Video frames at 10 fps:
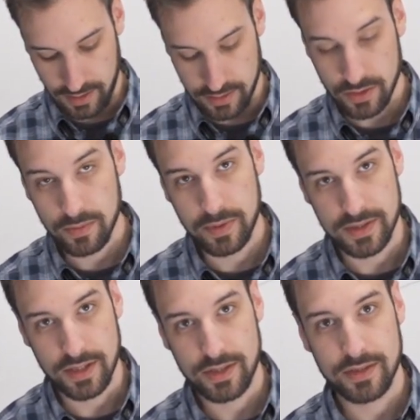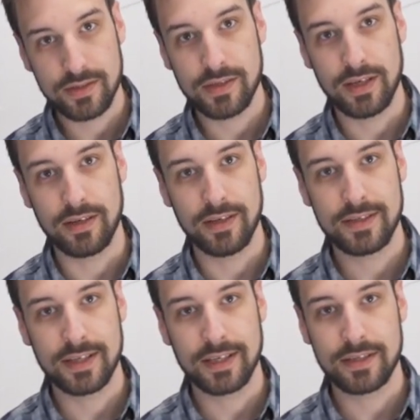2 positions into this
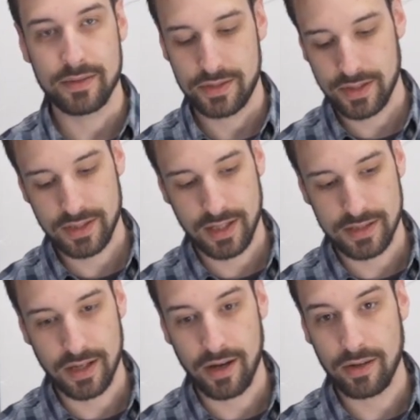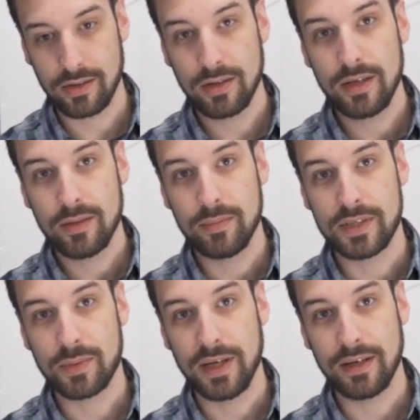thing, so it's just going to toggle
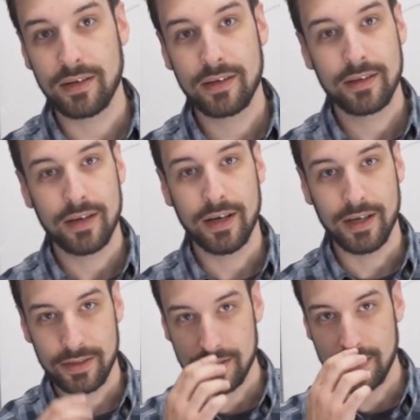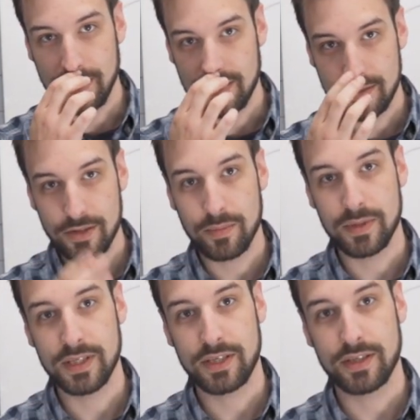between these 2
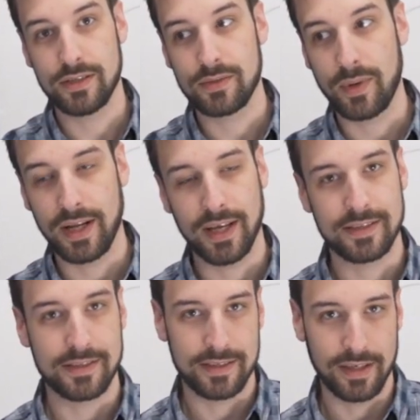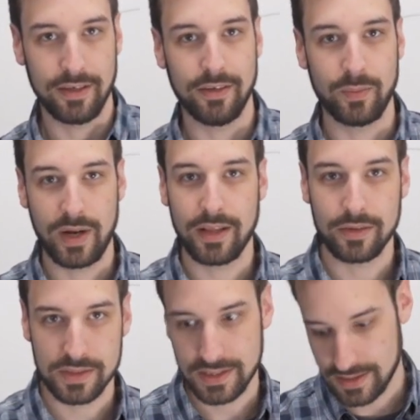positions when it gets the signal and when it
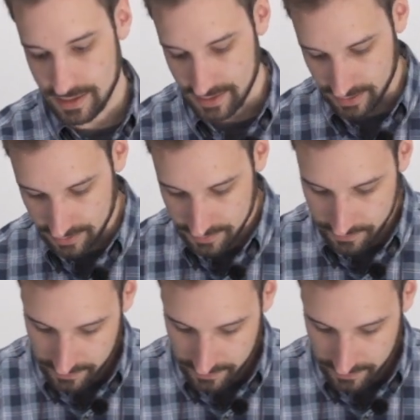loses the signal.